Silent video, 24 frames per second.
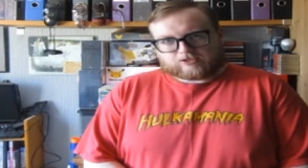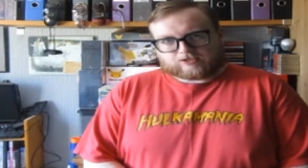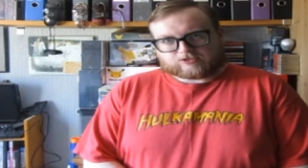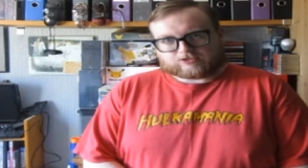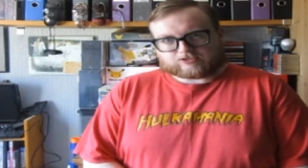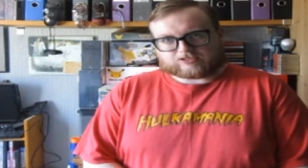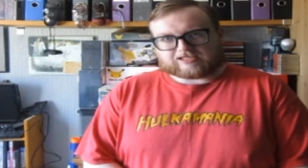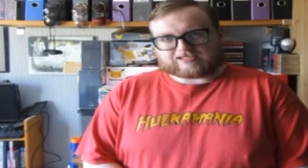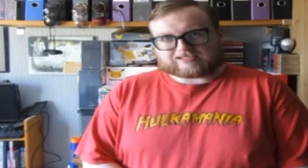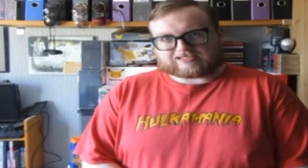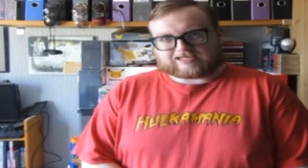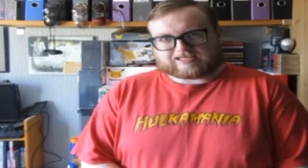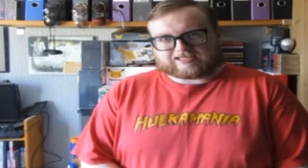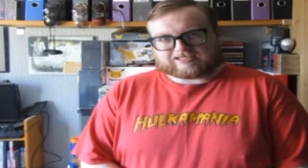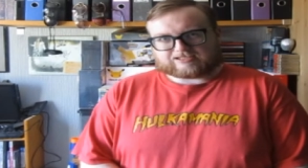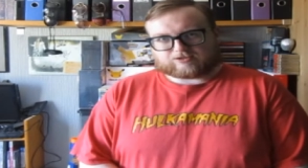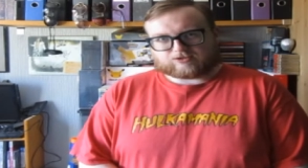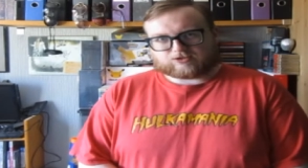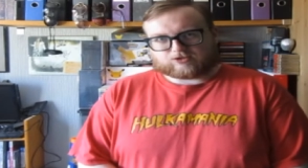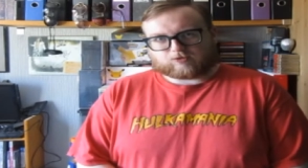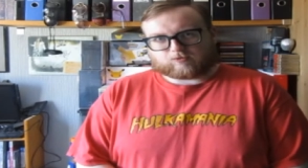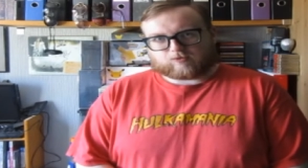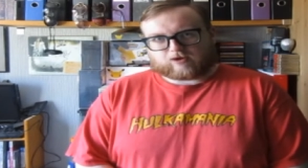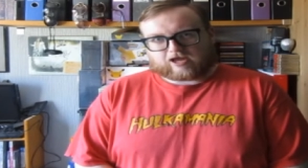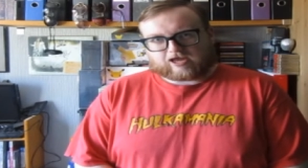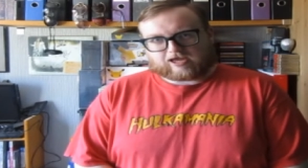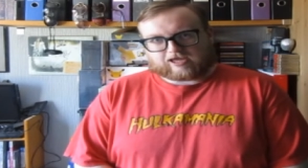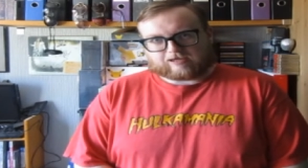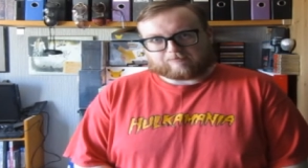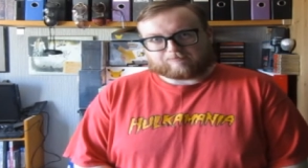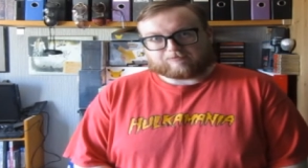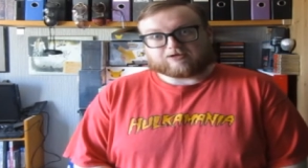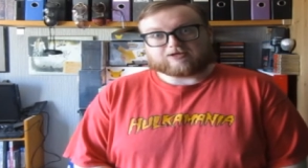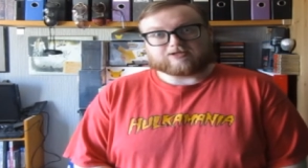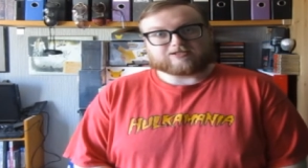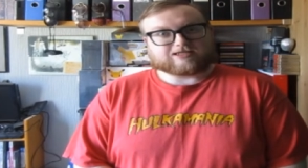So let's get this underway
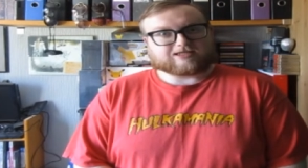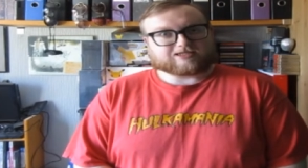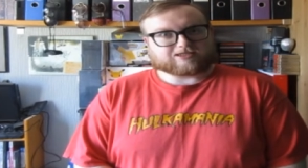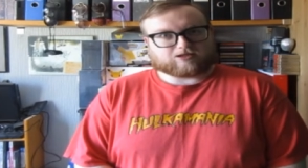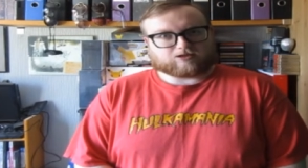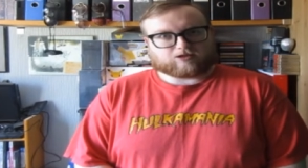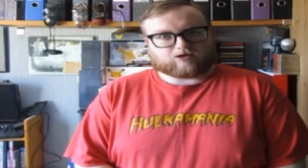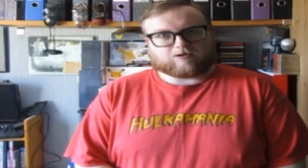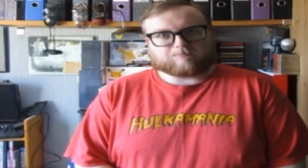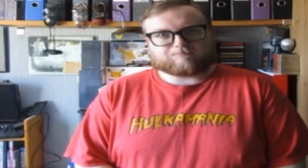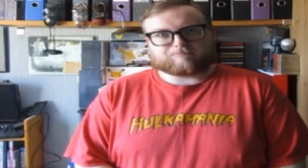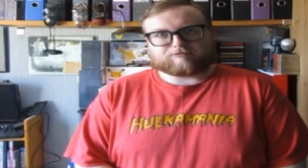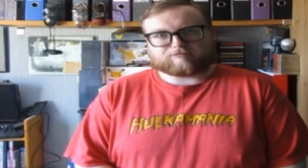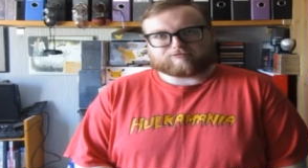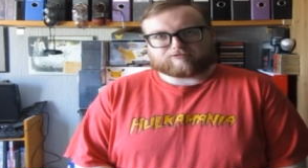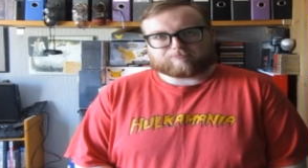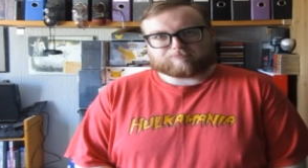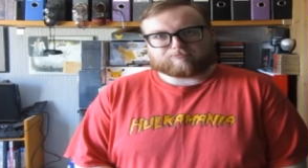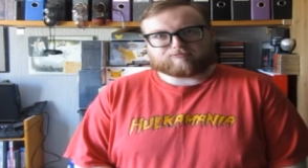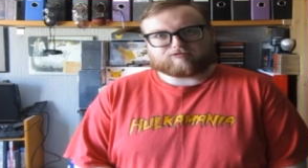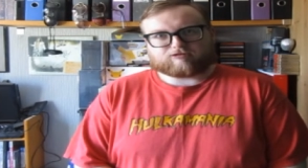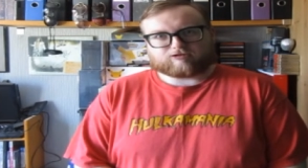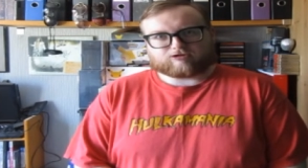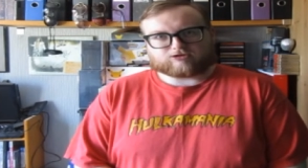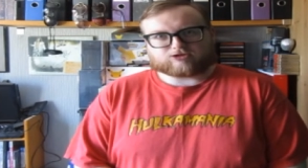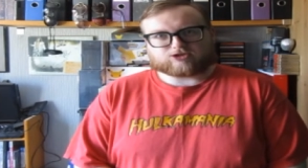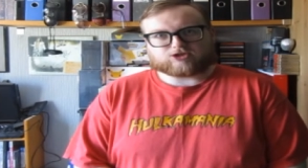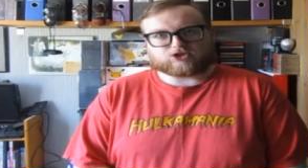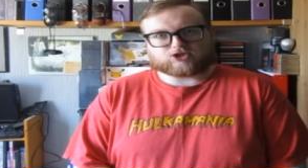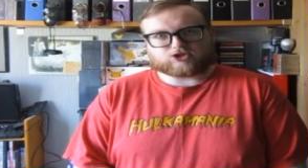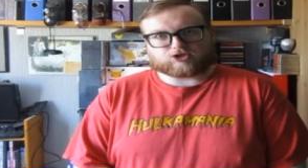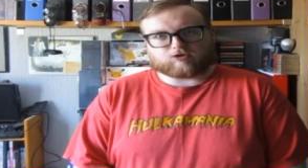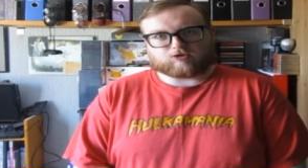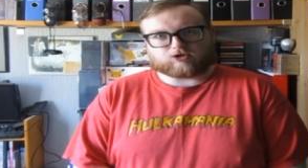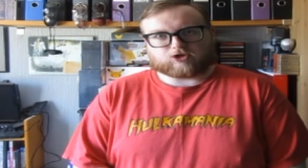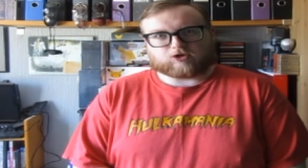because there's a lot of pro products to
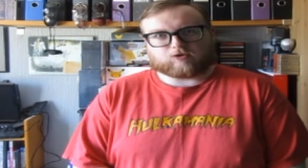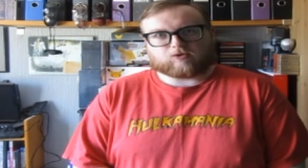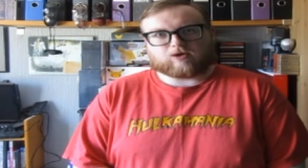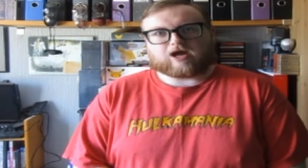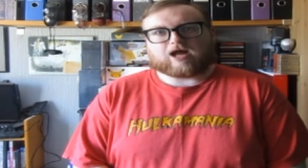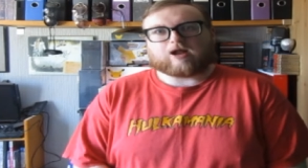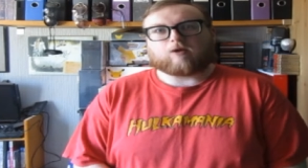show you.